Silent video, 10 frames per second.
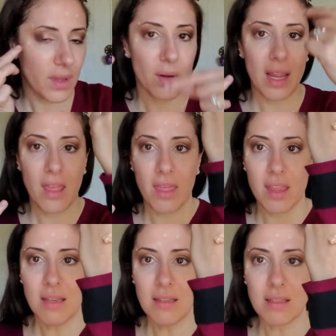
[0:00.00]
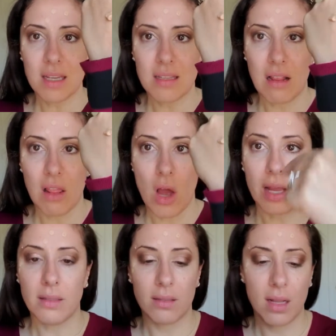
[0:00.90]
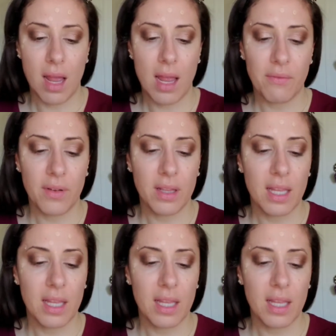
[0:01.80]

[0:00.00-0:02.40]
Okay, this is a lot. I feel